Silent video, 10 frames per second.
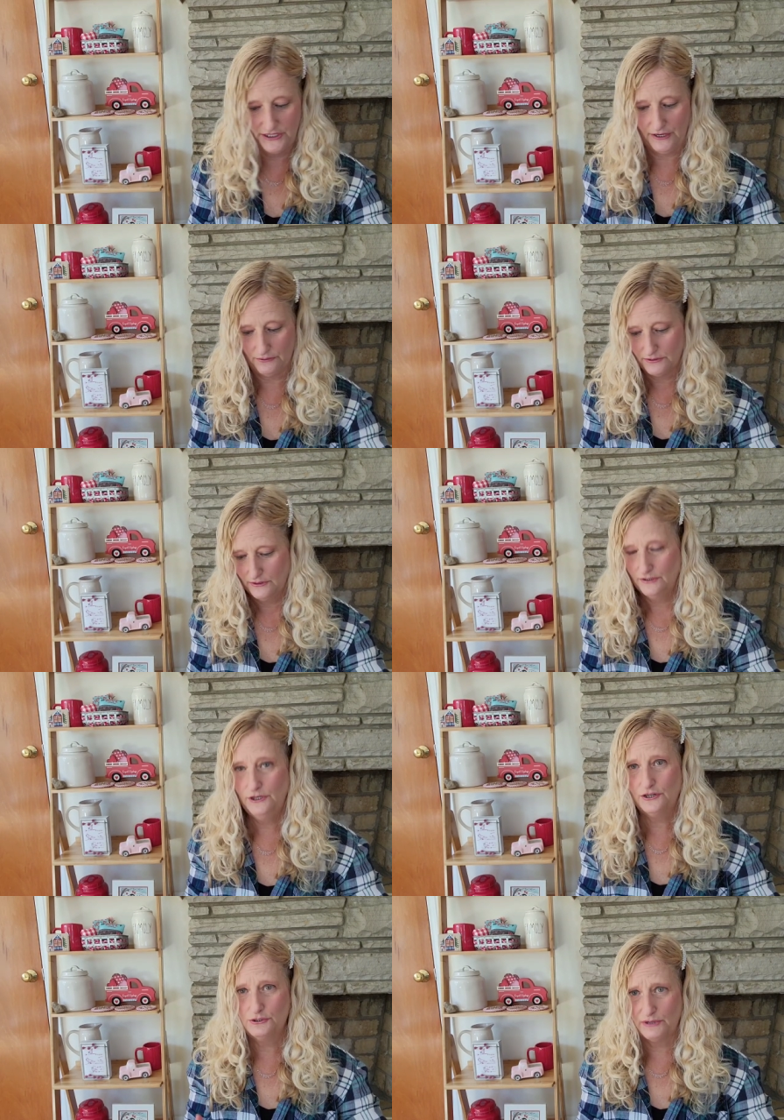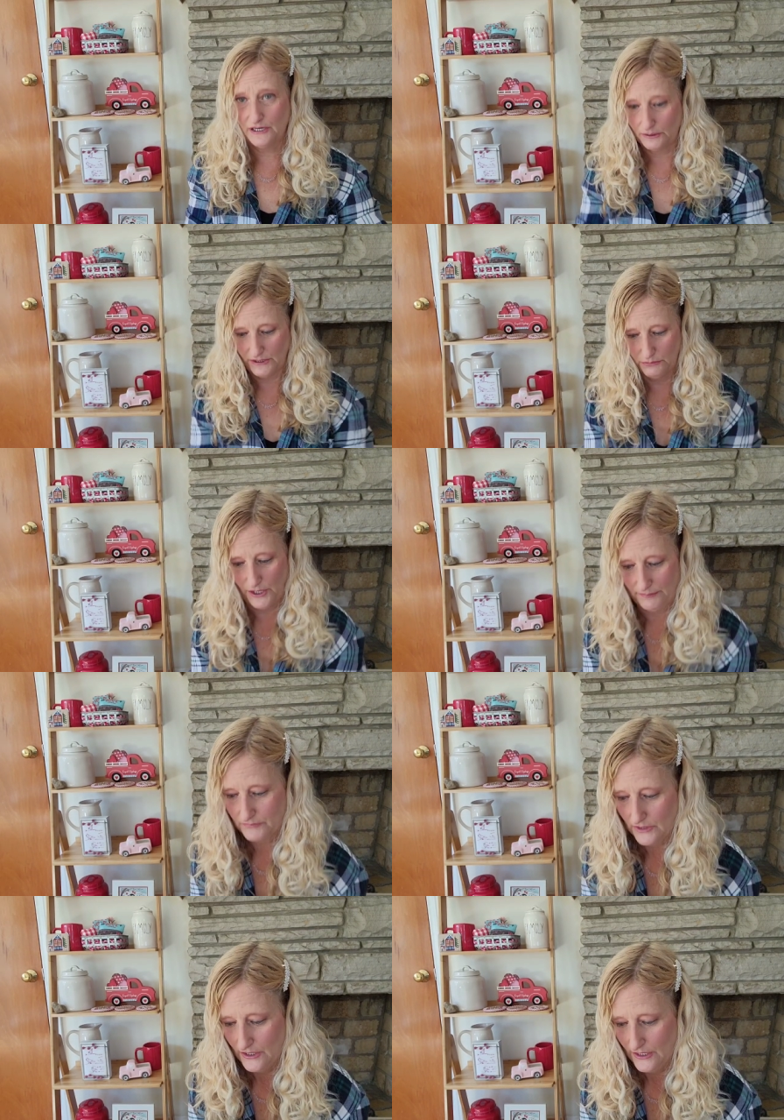Now, you could do it any way you want.
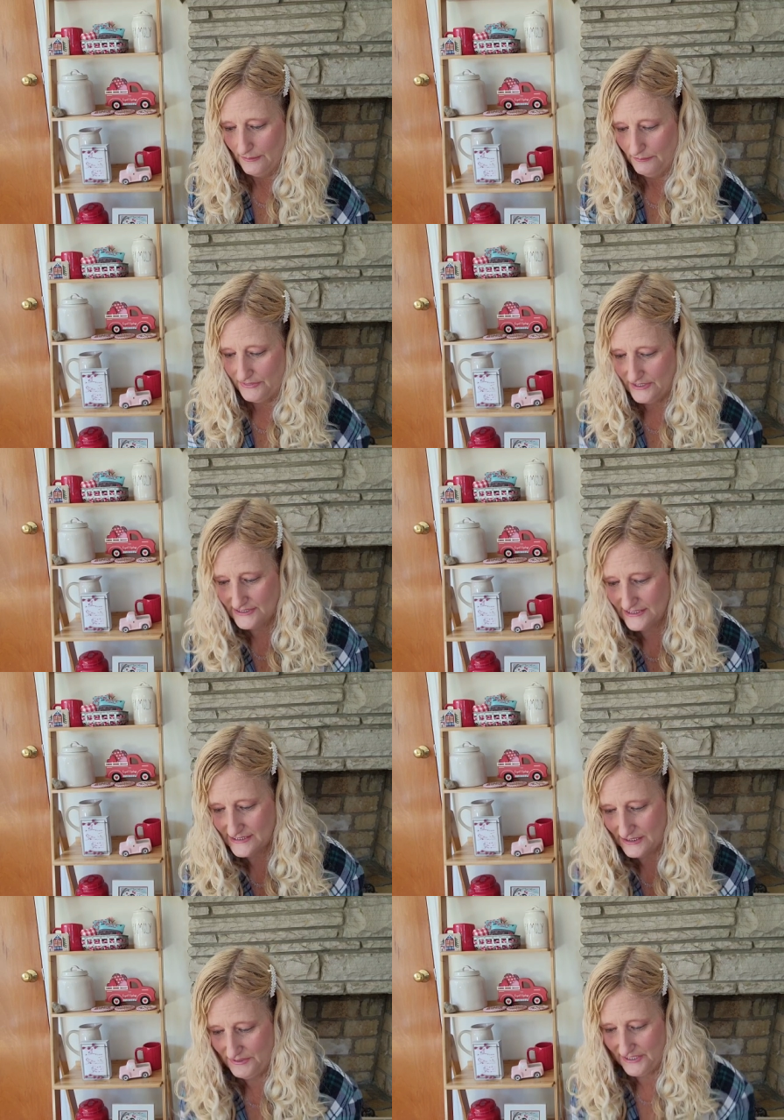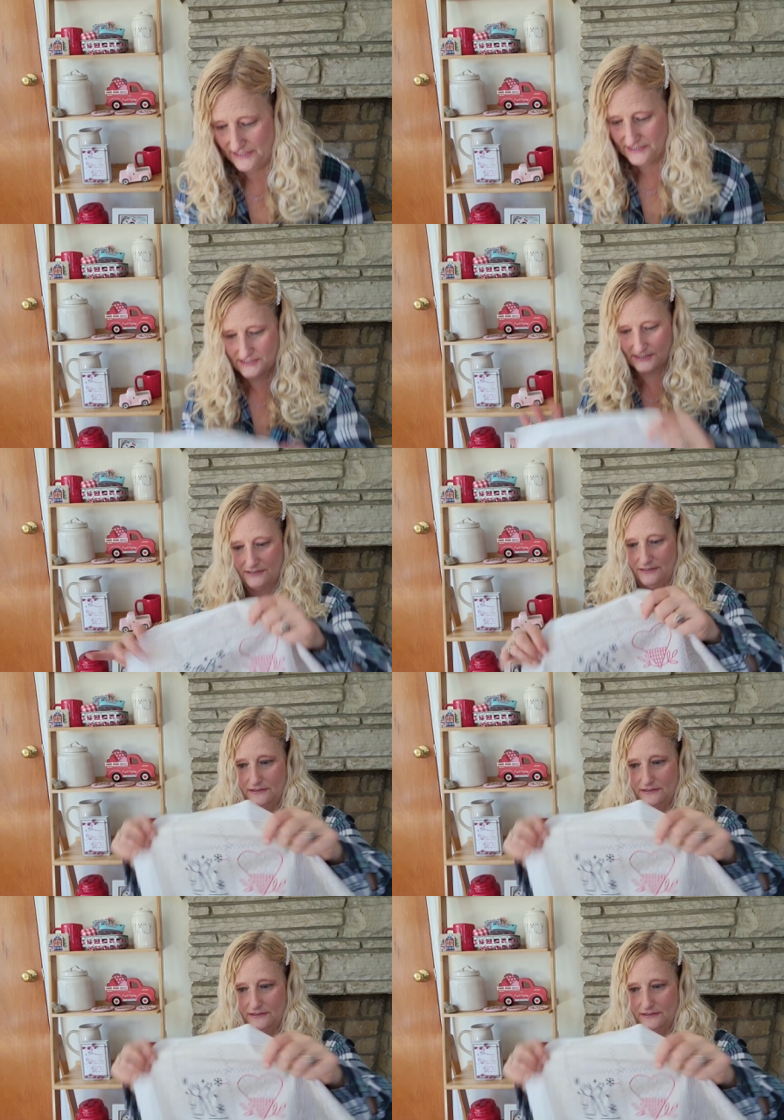But this is the piece.